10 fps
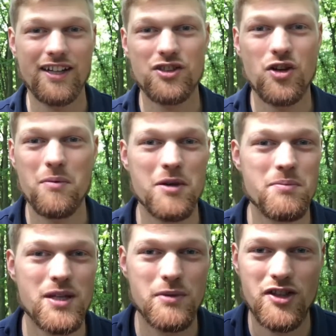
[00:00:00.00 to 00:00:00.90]
had
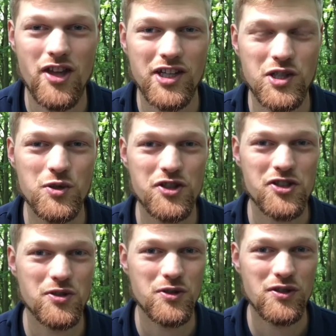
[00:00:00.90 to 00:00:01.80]
common people they knew,
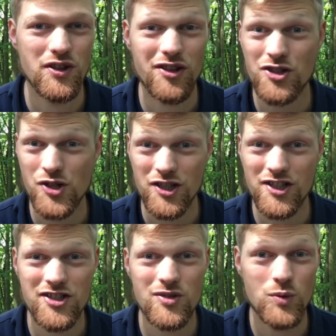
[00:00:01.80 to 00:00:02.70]
so the
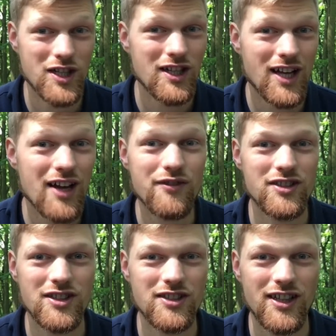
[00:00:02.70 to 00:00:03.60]
journalists really
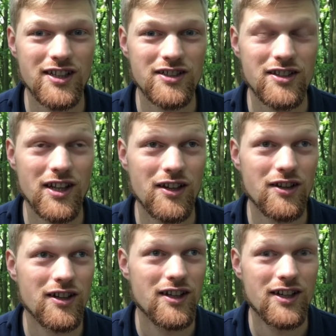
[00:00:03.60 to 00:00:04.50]
loved it, and
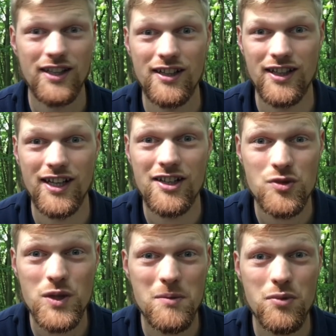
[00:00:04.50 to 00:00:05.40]
and
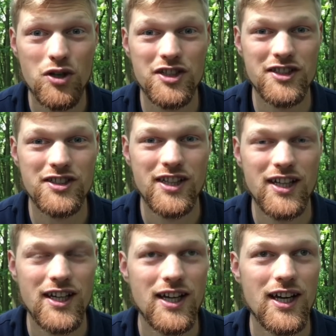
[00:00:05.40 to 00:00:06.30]
it's really important.
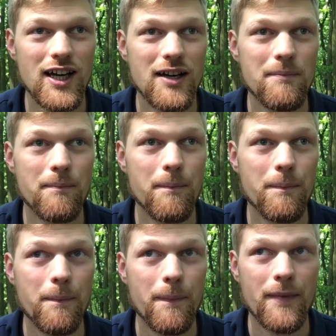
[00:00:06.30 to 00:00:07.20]
And
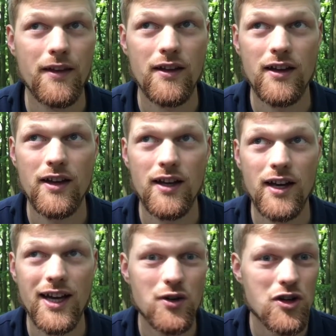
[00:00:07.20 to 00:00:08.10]

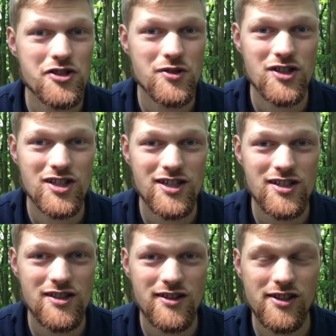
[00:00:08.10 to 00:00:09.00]
also it's
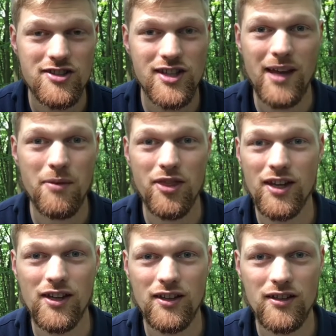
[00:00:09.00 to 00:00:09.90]
just the same
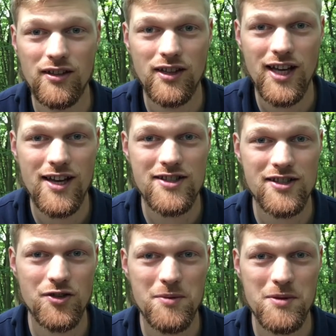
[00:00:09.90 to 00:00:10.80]
thing
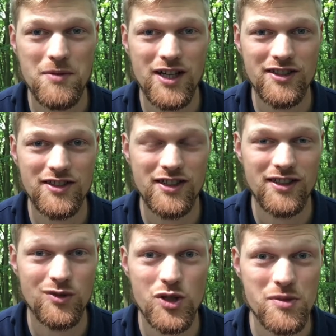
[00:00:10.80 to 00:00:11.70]
as a normal
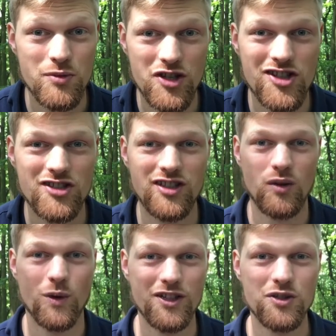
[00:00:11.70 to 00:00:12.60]
marketing,
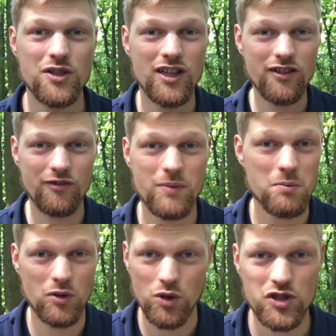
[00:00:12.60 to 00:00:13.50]
reciprocity. When you give,
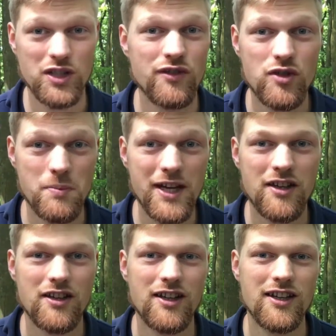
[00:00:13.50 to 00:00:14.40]
people want to give you
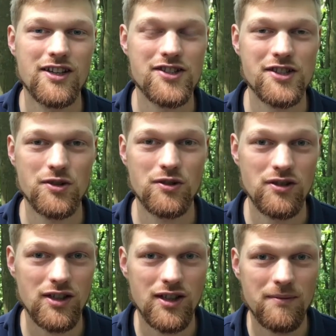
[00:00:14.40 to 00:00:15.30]
back.
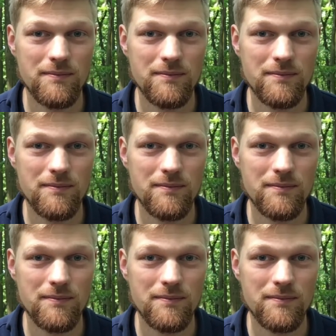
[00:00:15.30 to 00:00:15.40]
So